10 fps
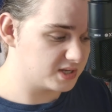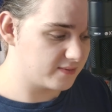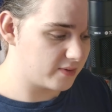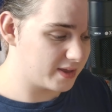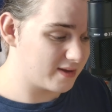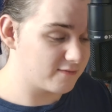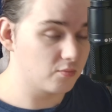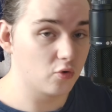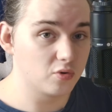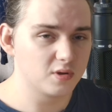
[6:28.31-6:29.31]
either way you have
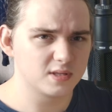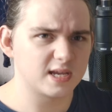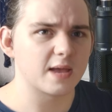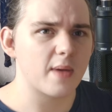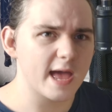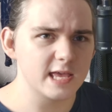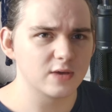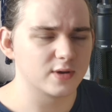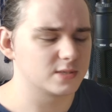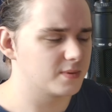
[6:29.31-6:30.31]
more Type A
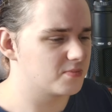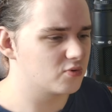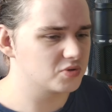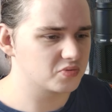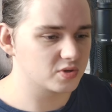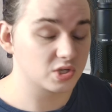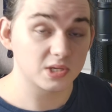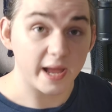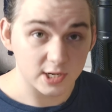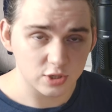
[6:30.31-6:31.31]
USB ports, which is
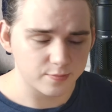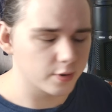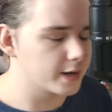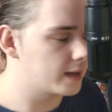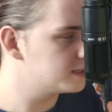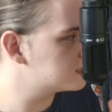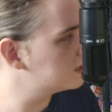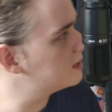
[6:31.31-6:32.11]
actually pretty nice.